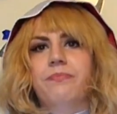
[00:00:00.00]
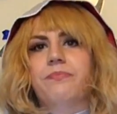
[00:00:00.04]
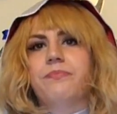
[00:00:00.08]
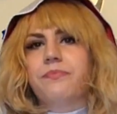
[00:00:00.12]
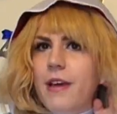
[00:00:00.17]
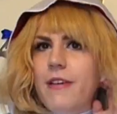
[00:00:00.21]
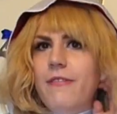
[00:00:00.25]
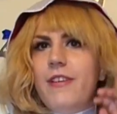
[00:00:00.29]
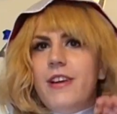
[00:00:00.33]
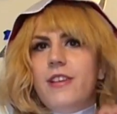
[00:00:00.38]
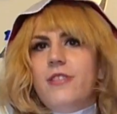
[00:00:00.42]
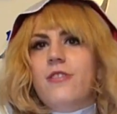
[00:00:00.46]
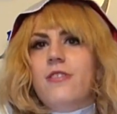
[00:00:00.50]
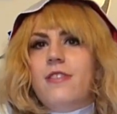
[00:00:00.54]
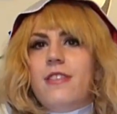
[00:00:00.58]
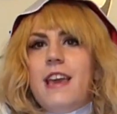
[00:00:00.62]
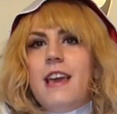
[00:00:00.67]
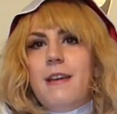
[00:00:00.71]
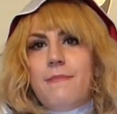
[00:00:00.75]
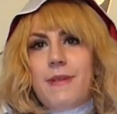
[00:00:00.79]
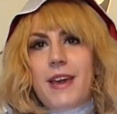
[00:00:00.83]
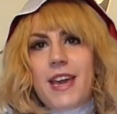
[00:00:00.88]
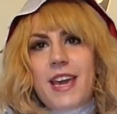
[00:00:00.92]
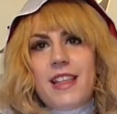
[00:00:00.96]
But if I just
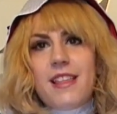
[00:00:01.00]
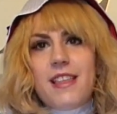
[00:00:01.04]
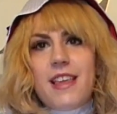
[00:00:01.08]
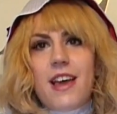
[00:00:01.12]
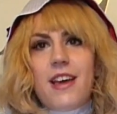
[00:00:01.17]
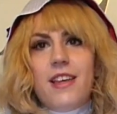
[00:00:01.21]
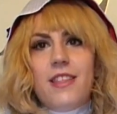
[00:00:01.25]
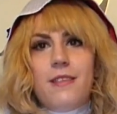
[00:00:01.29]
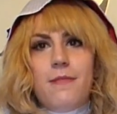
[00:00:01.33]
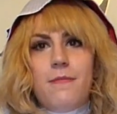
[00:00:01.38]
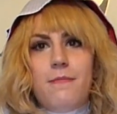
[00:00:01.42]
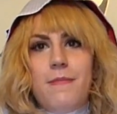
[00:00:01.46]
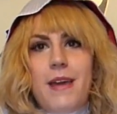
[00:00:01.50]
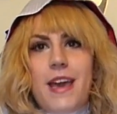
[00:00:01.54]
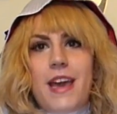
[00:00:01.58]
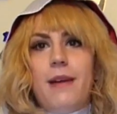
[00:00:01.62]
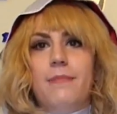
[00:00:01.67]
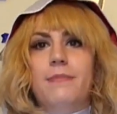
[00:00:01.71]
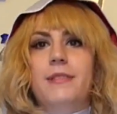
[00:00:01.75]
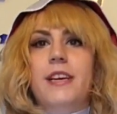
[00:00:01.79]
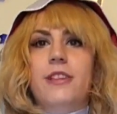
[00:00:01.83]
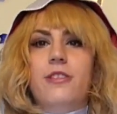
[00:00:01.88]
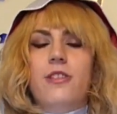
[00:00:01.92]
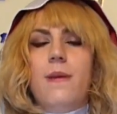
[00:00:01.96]
take my hands out, the
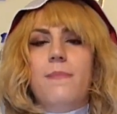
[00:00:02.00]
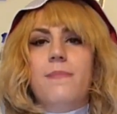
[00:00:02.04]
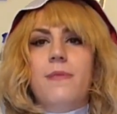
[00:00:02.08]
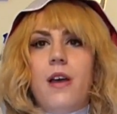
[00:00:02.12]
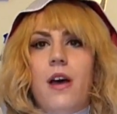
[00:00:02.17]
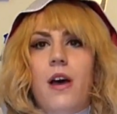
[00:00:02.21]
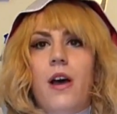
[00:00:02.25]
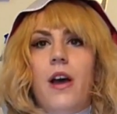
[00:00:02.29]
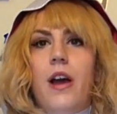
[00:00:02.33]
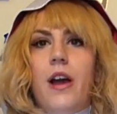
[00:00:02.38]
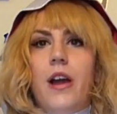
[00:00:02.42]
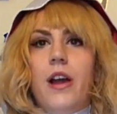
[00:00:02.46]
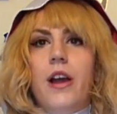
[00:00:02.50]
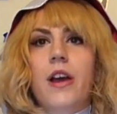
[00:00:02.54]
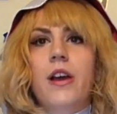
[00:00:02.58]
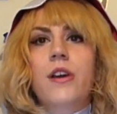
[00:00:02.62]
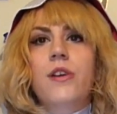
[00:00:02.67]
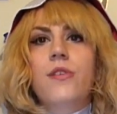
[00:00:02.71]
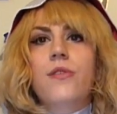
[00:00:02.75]
makeup touch-ups are